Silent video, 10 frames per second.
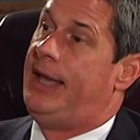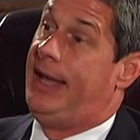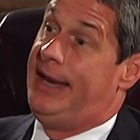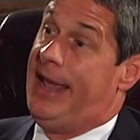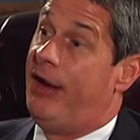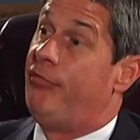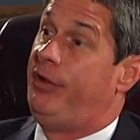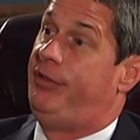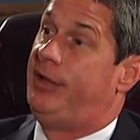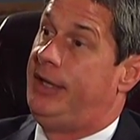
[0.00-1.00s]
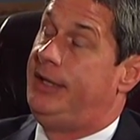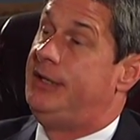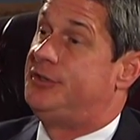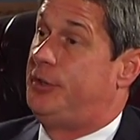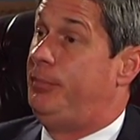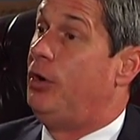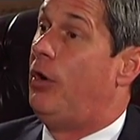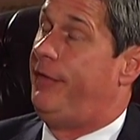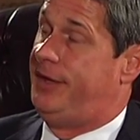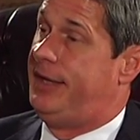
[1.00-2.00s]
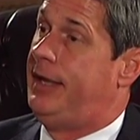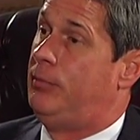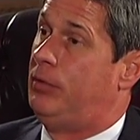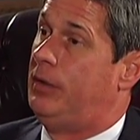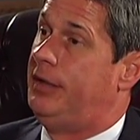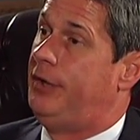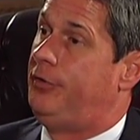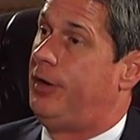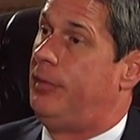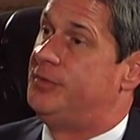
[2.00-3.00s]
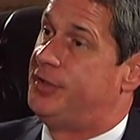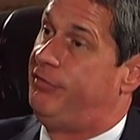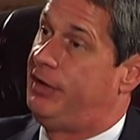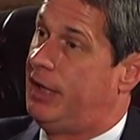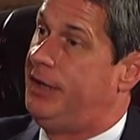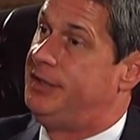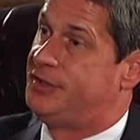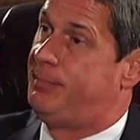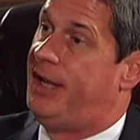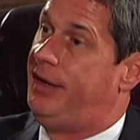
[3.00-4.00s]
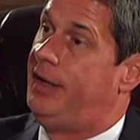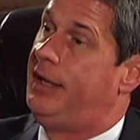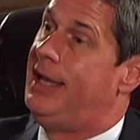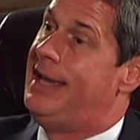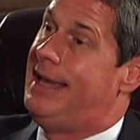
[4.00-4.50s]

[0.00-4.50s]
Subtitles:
and everything needs to be on the table in terms of cutting spending